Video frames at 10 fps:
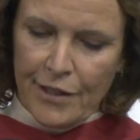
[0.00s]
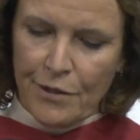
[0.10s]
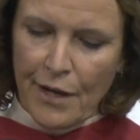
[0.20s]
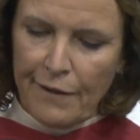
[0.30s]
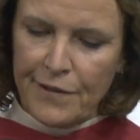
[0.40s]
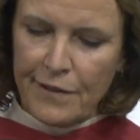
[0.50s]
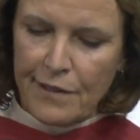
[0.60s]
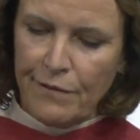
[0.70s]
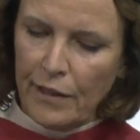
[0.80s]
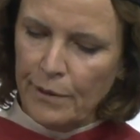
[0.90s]
You have to
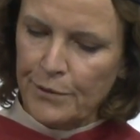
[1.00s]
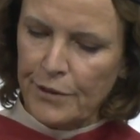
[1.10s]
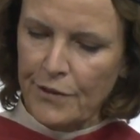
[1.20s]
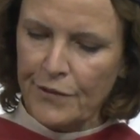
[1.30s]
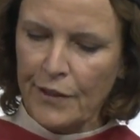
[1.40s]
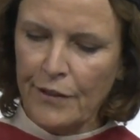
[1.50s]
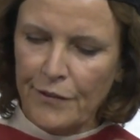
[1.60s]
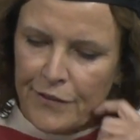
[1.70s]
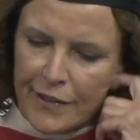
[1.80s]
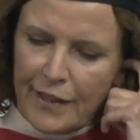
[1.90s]
develop certain
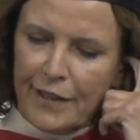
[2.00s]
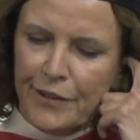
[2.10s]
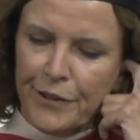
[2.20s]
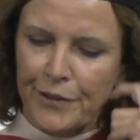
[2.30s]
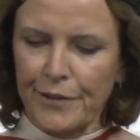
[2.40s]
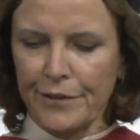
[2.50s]
skills that you're